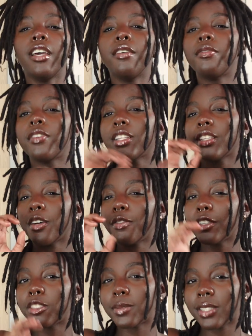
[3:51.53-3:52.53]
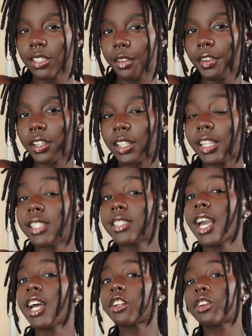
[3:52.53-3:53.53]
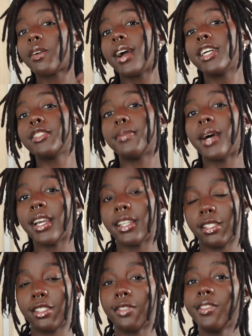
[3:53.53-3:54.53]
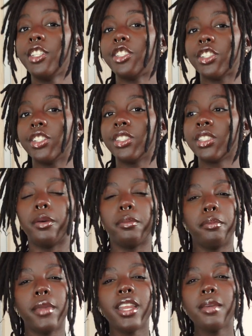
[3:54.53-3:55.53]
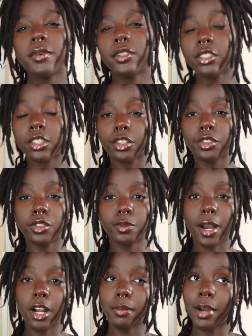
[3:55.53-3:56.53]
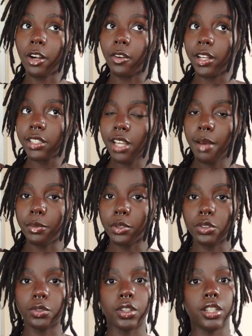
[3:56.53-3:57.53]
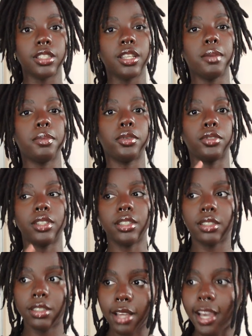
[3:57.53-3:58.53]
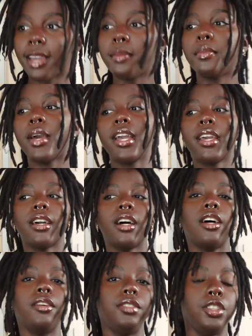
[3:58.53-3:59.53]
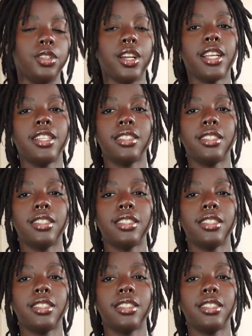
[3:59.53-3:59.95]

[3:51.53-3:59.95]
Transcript: In Philadelphia specifically, it's categorized by its features. Many buildings are inspired by Greek temples. For example, the Second Bank of the United